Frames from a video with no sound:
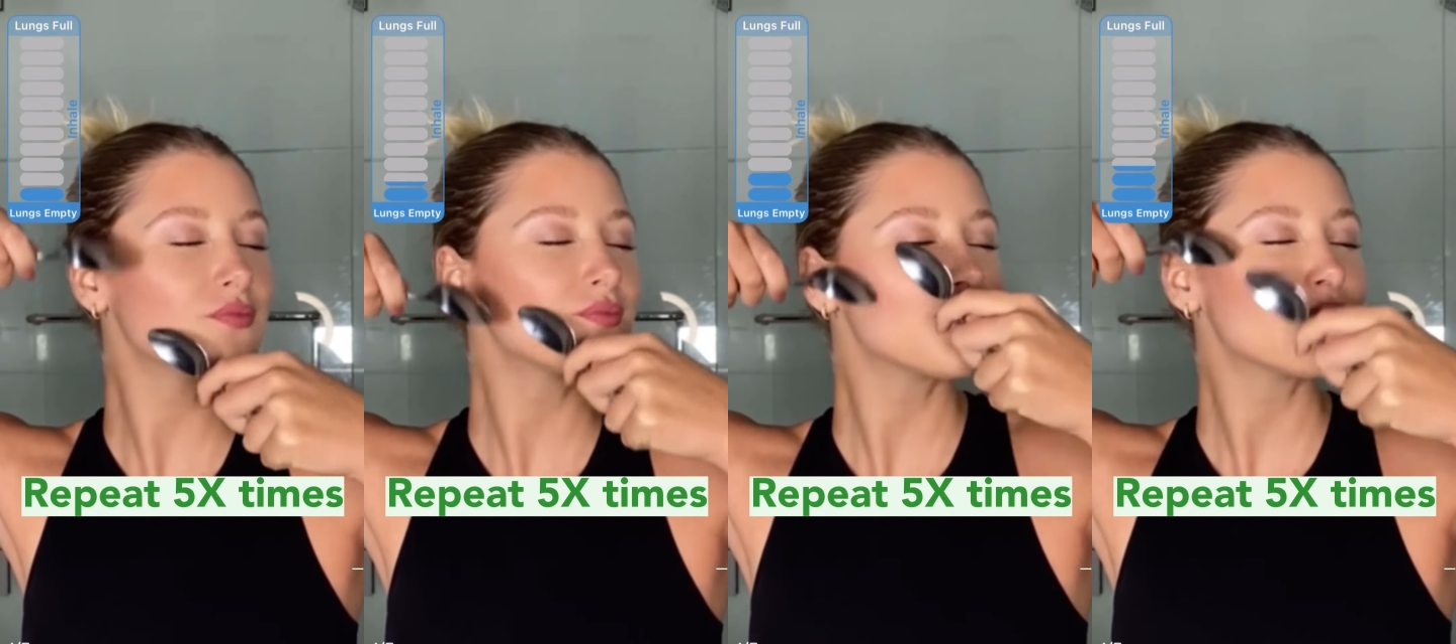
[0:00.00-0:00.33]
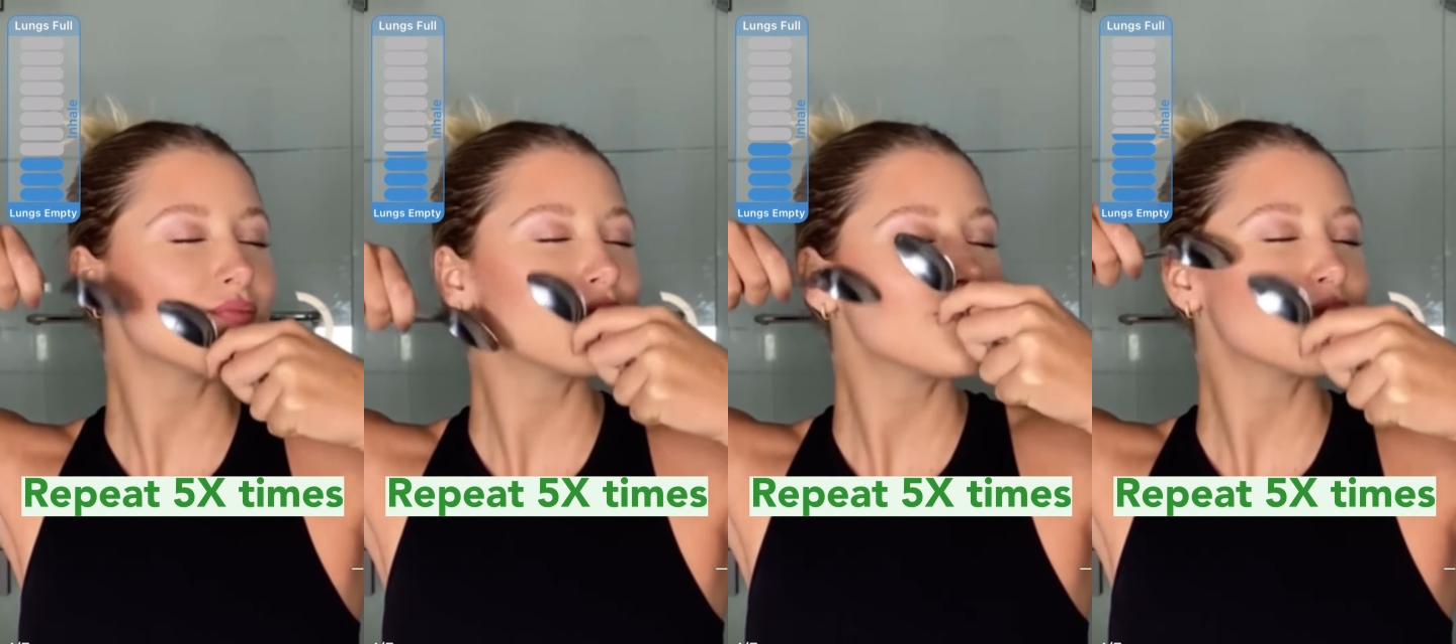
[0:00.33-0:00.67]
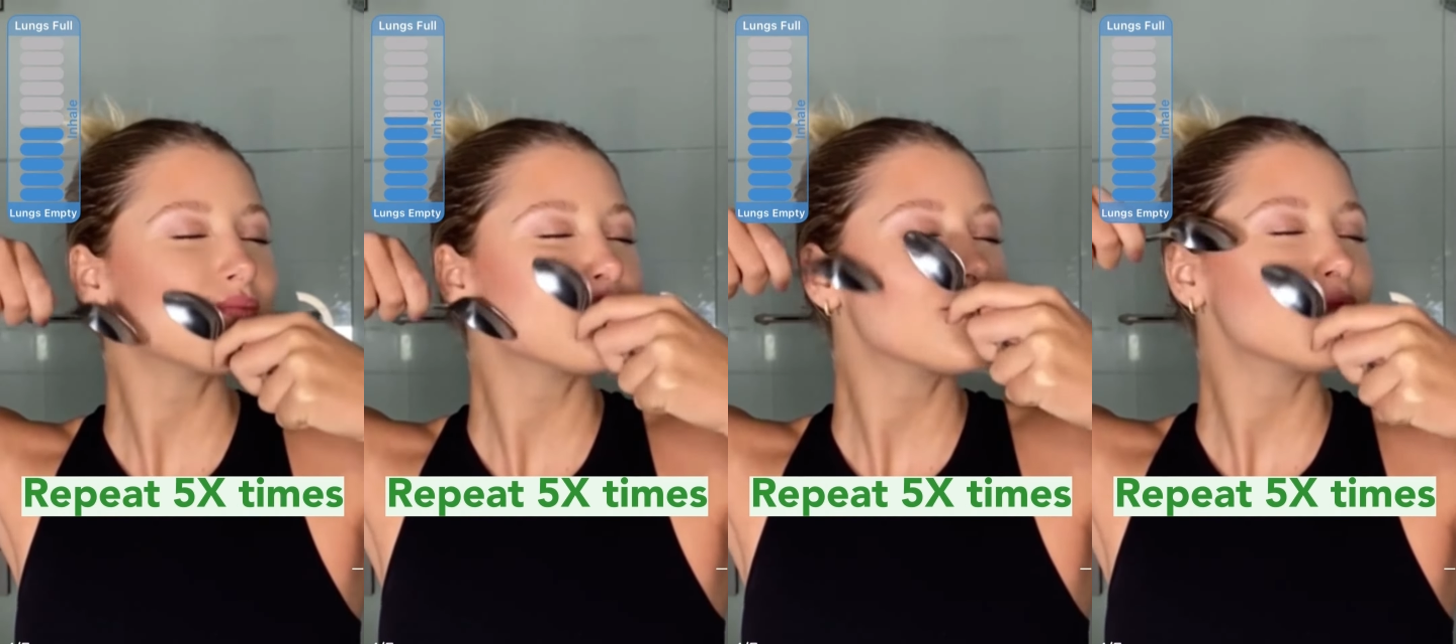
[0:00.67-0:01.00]
upwards in
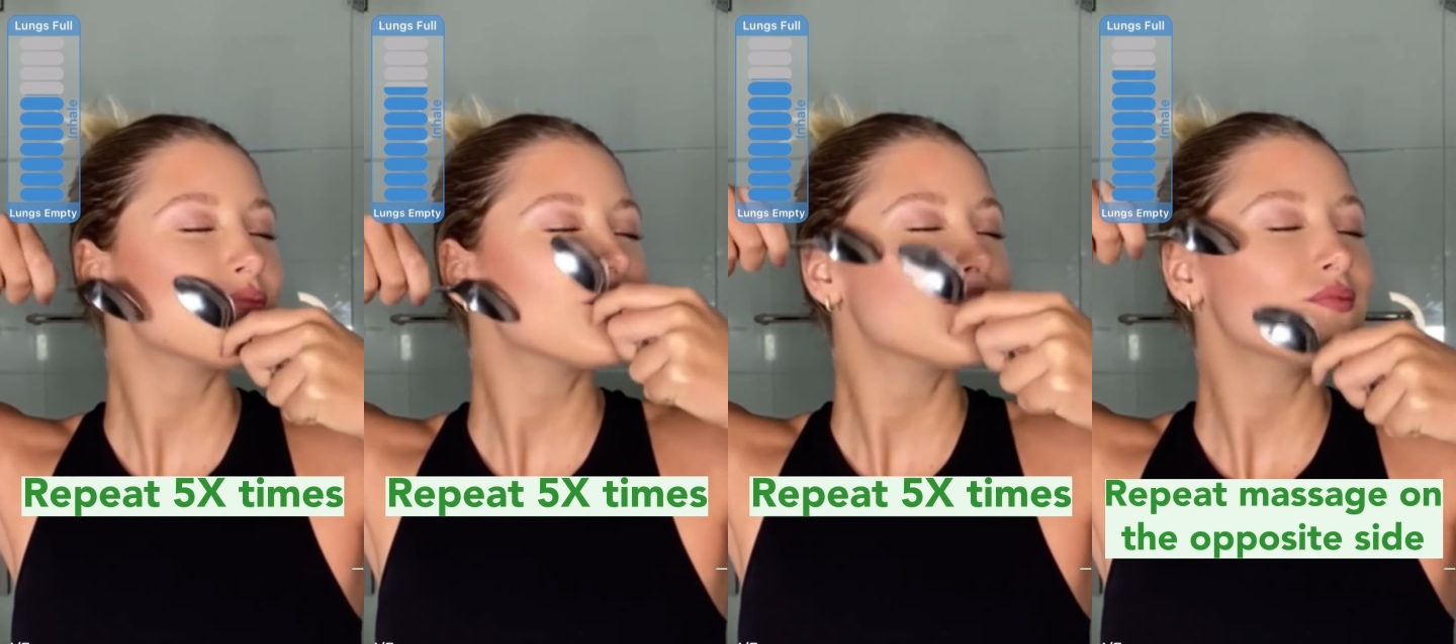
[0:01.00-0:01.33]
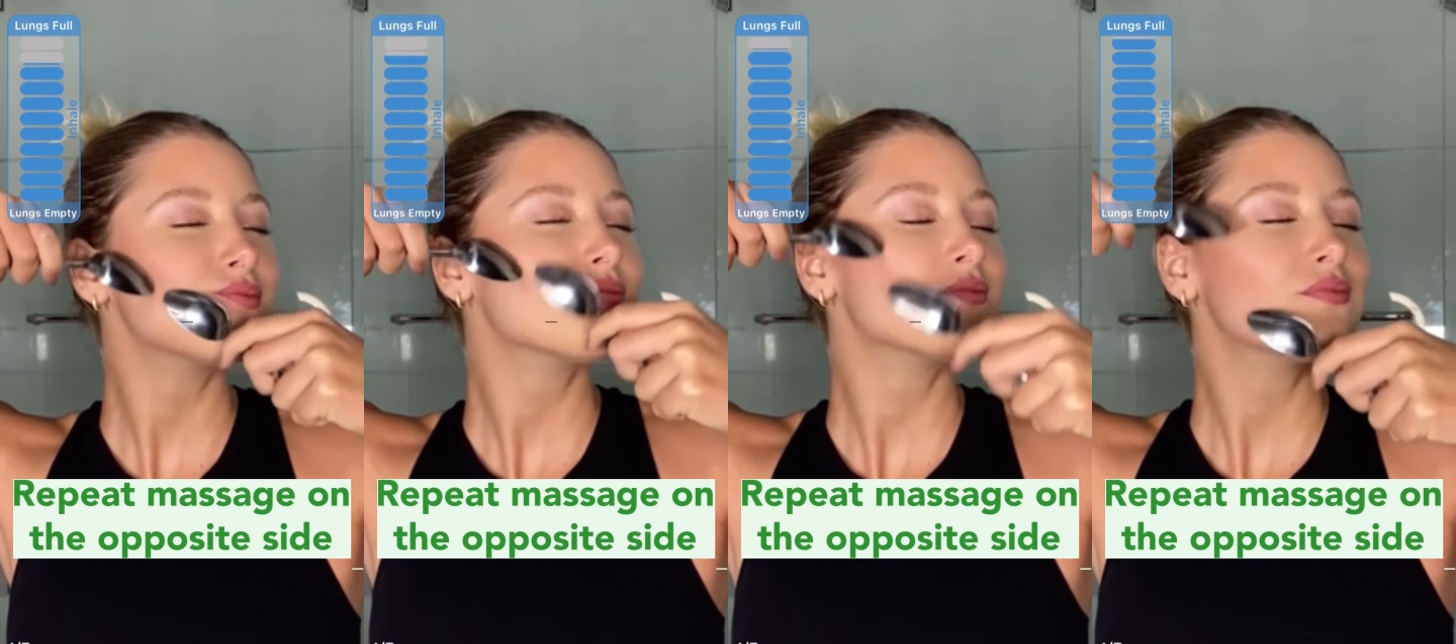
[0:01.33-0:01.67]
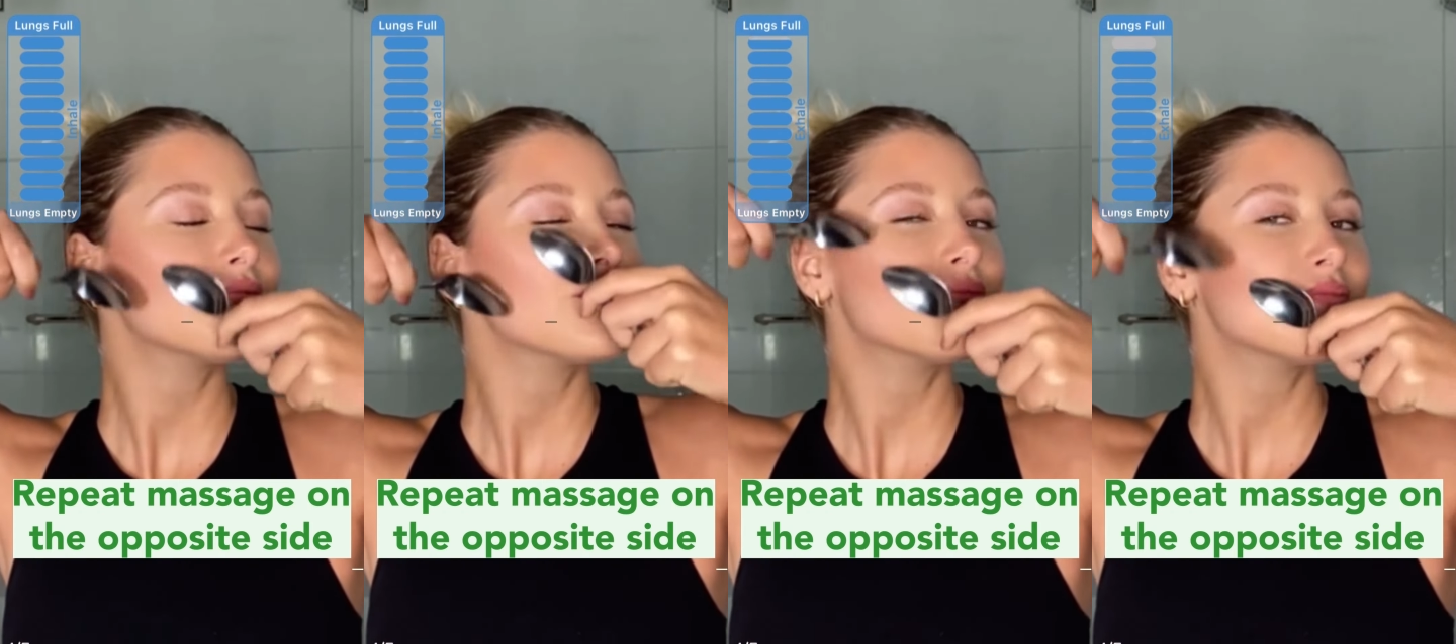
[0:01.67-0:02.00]
a sweeping
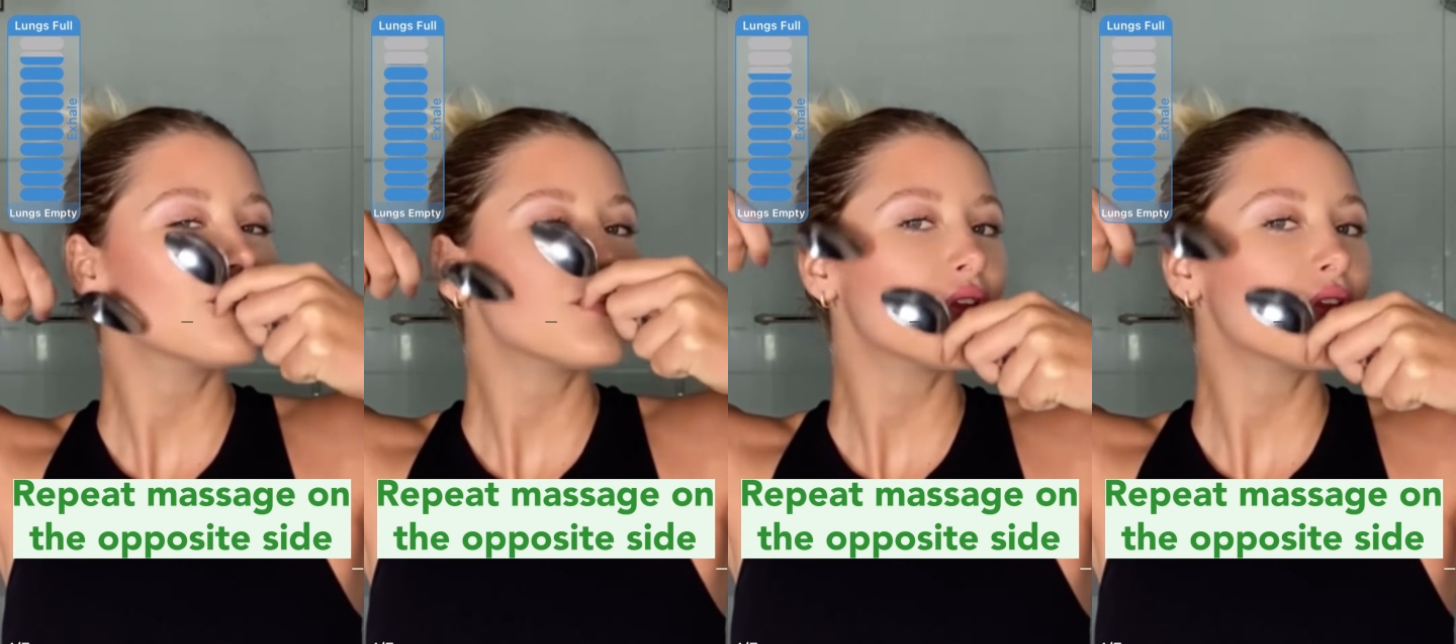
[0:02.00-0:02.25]
motion.